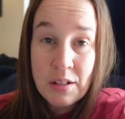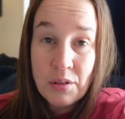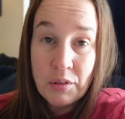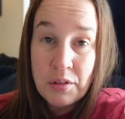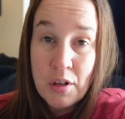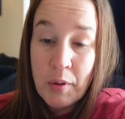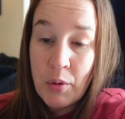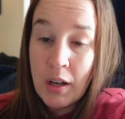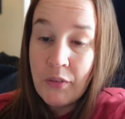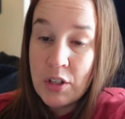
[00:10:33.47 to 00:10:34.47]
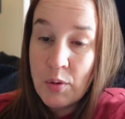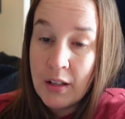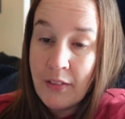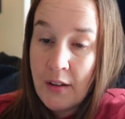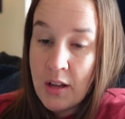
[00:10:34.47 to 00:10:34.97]
and it sold super quick for
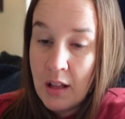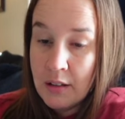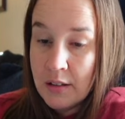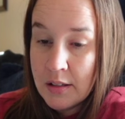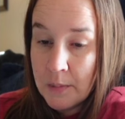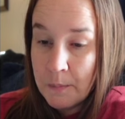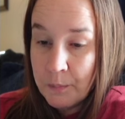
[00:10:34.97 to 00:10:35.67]
$25.